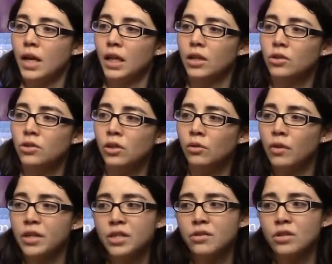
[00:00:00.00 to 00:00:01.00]
A little girl
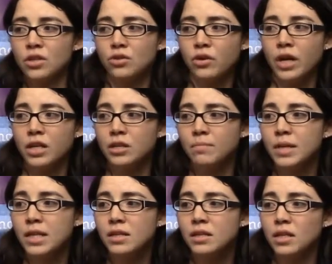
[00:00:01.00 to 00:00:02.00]
rescues a strange
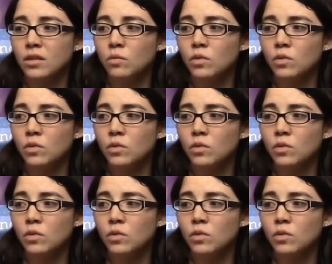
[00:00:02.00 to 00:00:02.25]
beast in the